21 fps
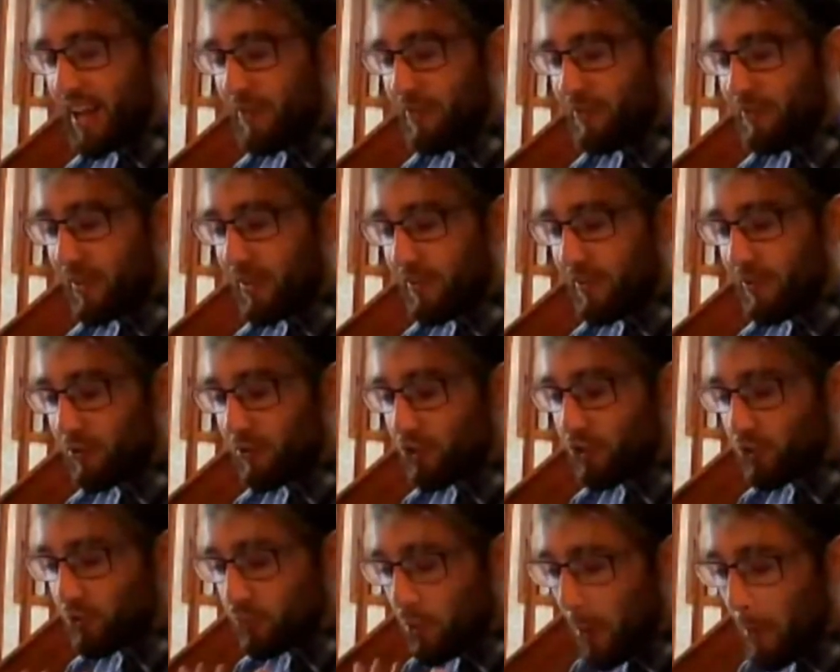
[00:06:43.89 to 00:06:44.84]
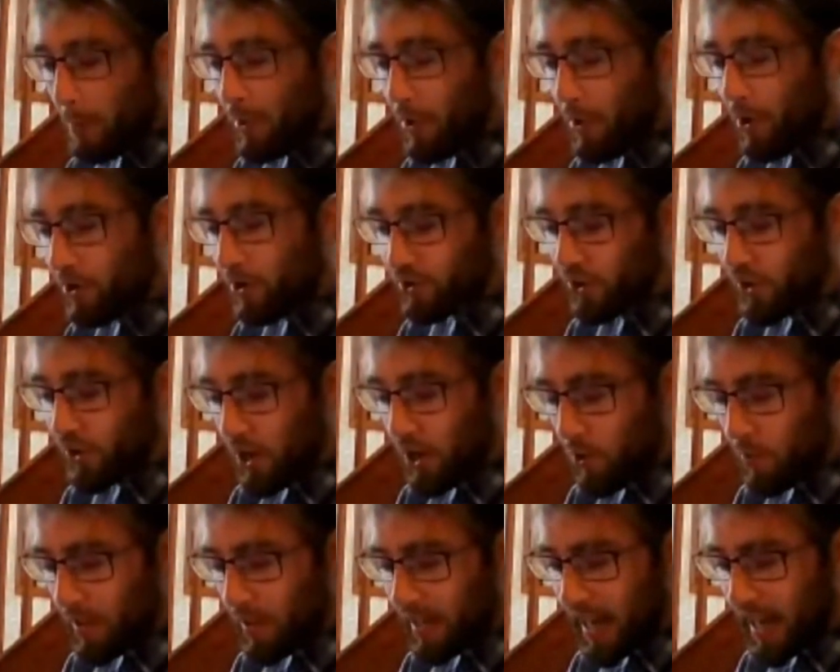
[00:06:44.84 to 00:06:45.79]
If it was just one
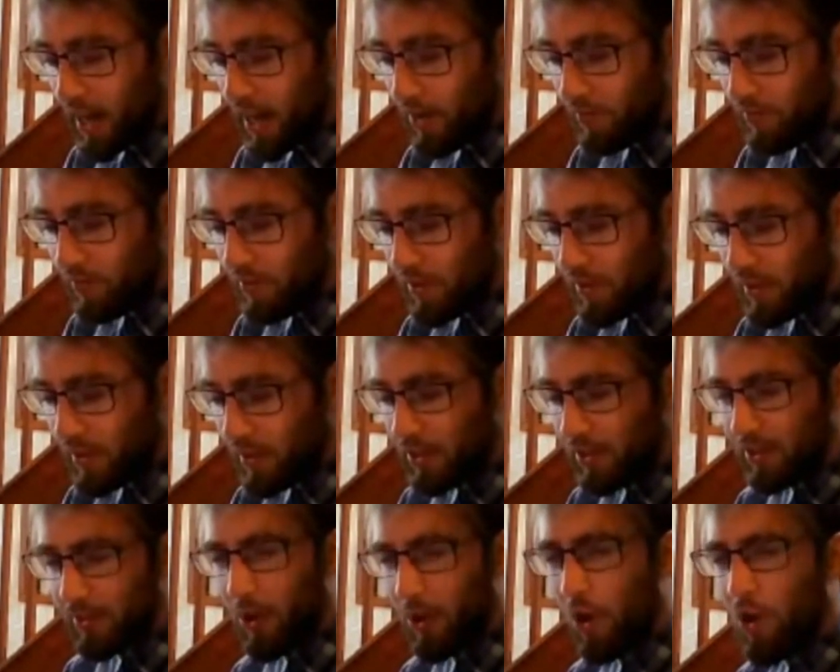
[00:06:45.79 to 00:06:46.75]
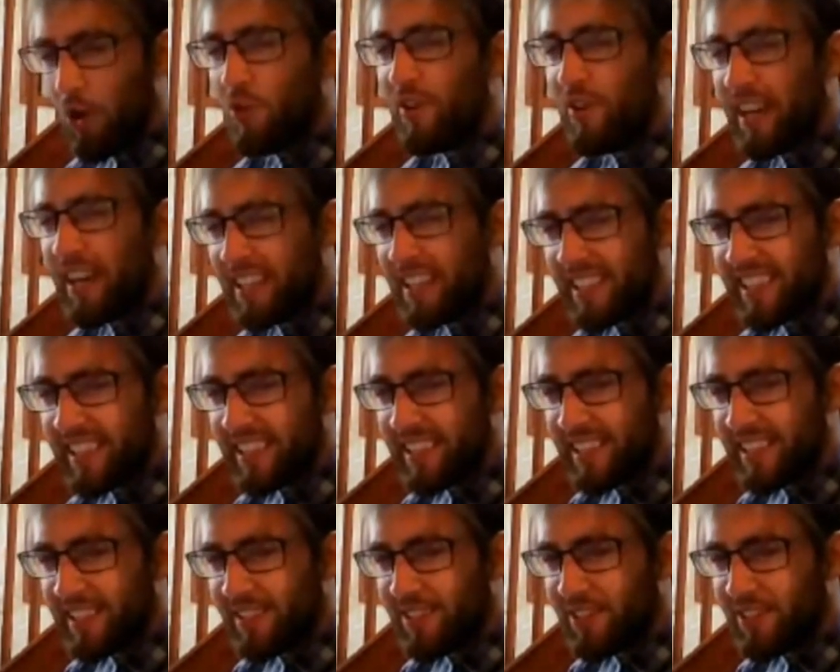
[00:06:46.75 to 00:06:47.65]
person, it would be kind of, you're crazy.